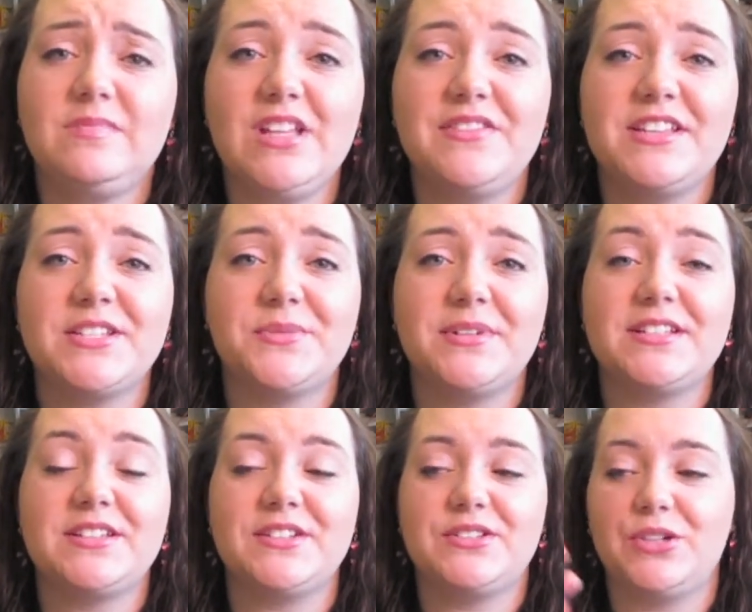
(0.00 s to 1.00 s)
This one
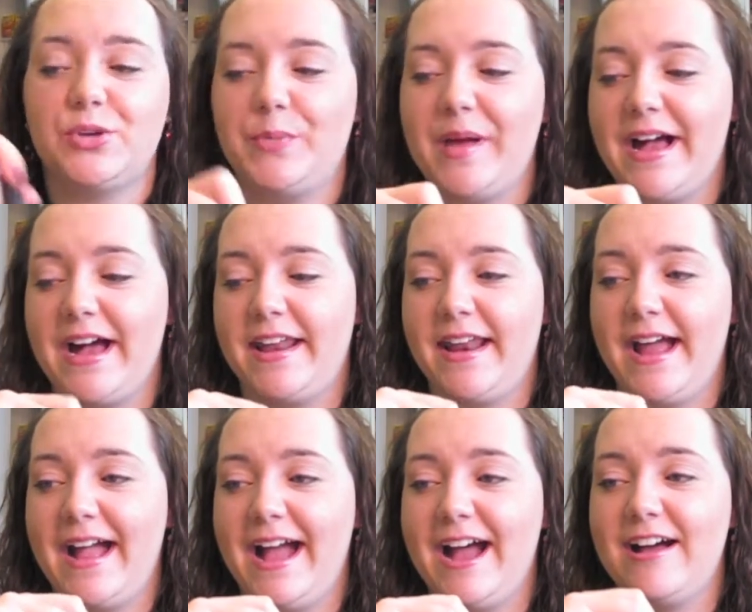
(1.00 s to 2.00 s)
isn't too bad. I
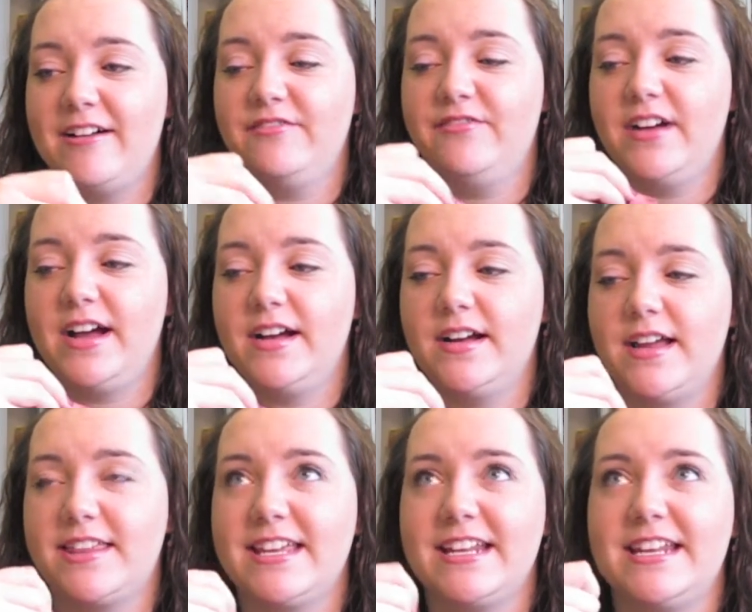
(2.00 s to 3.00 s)
have, I
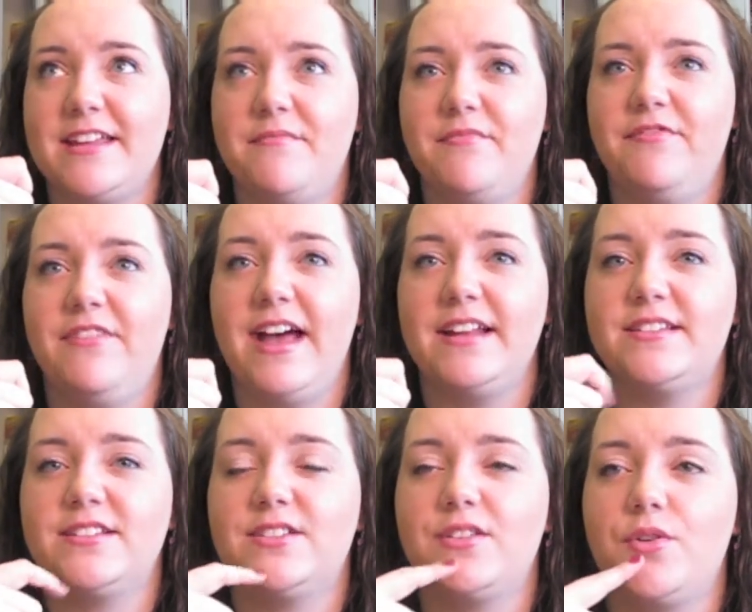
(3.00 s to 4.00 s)
think,
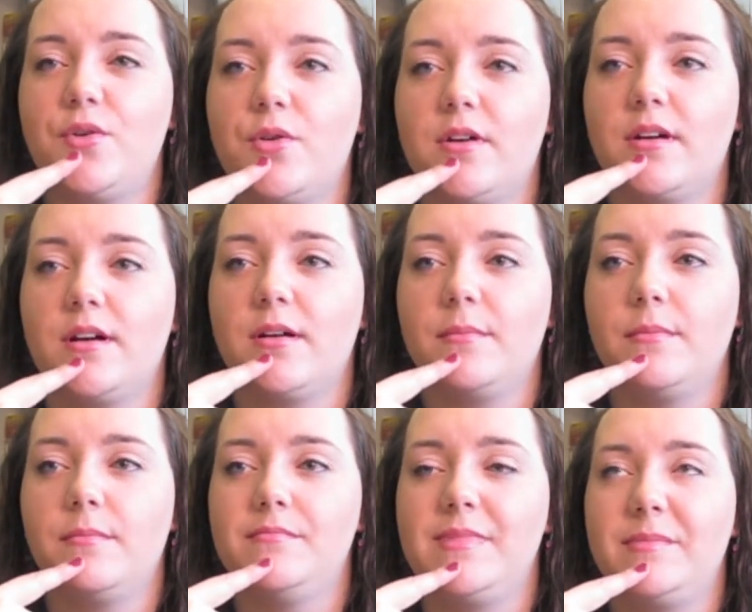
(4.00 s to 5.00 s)
Nymphette, or
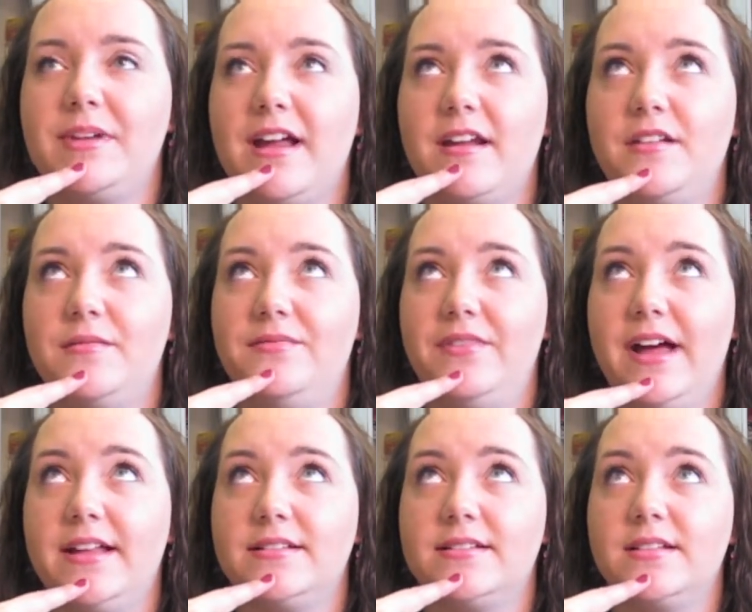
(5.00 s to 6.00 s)
maybe not
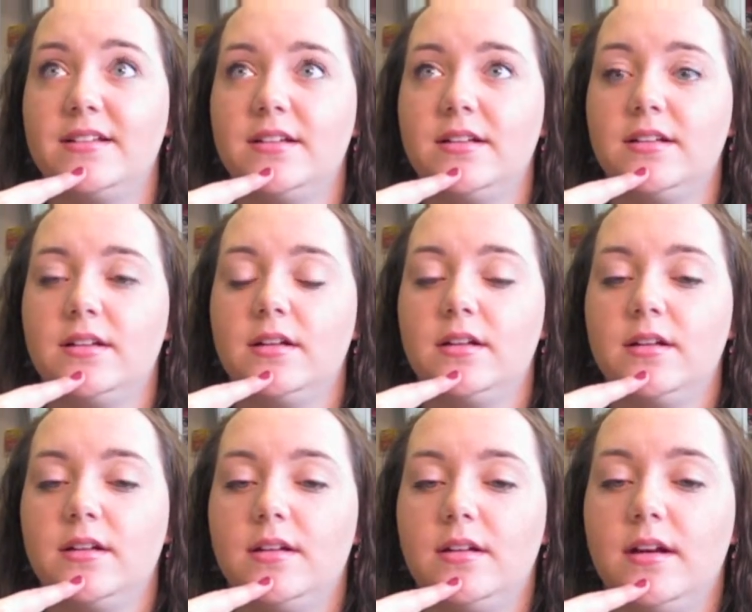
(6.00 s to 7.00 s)
Nymphette,
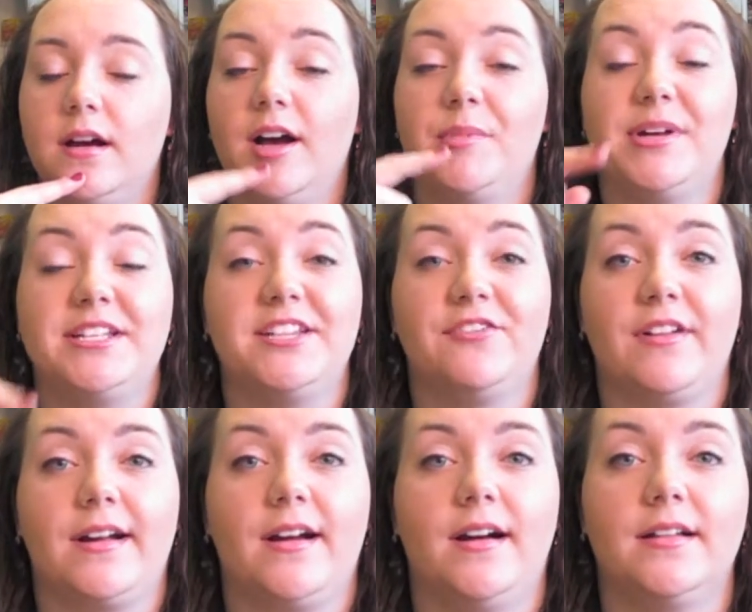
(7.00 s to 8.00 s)
a
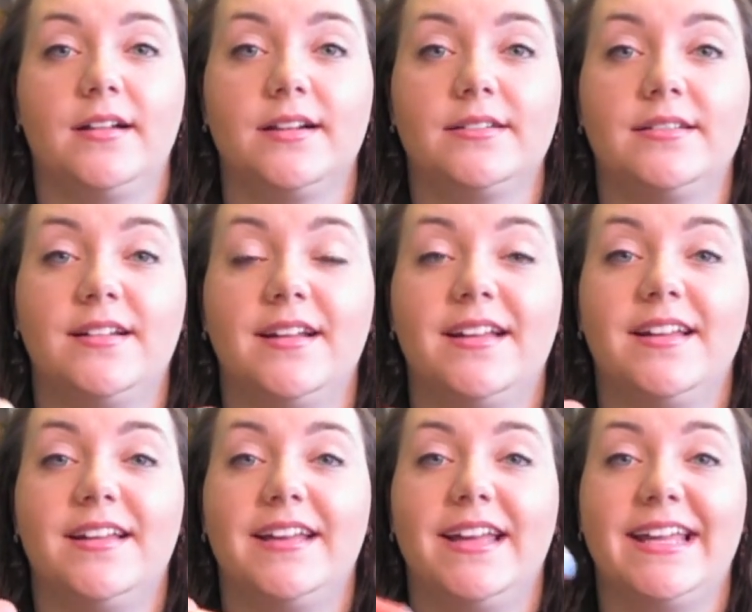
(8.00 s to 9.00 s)
different color
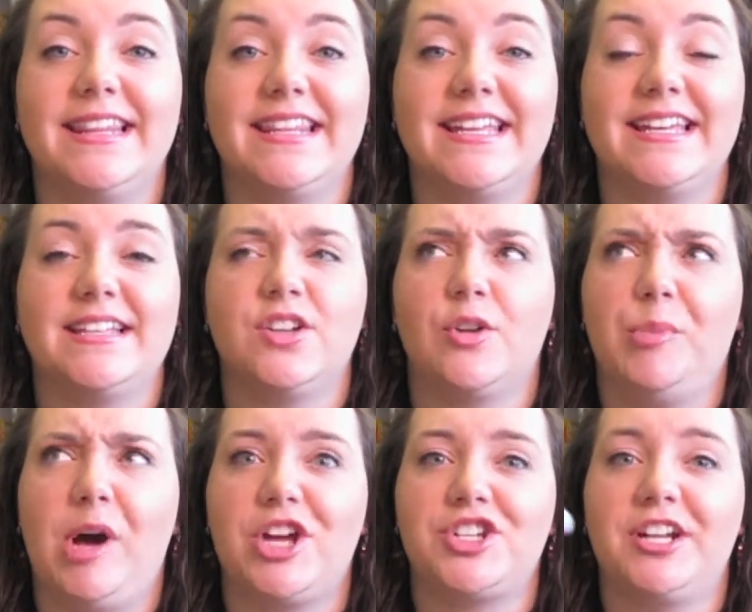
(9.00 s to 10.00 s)
in the, or
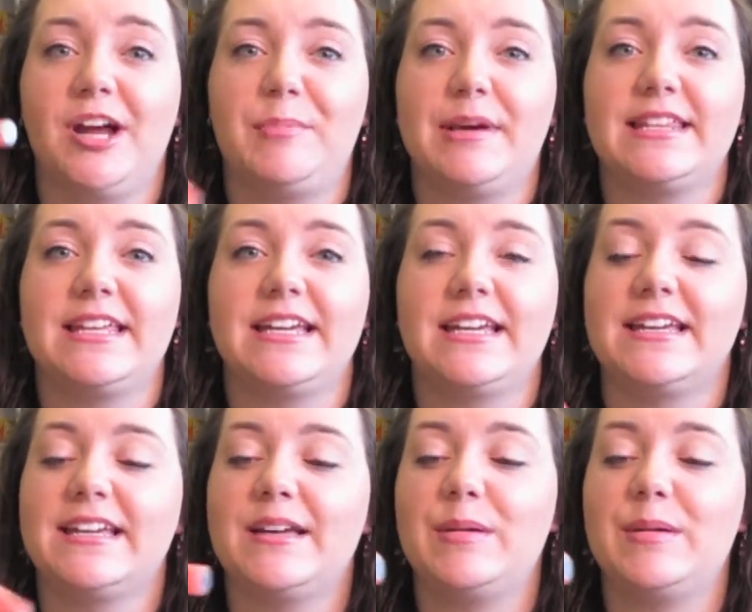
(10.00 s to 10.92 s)
Posh It Up, I think.